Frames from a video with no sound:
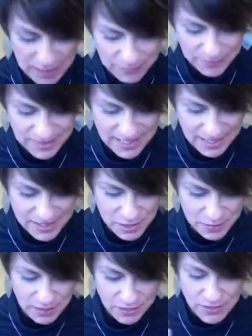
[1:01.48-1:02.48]
I'm going to talk to you
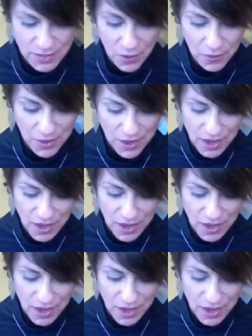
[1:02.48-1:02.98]
about. So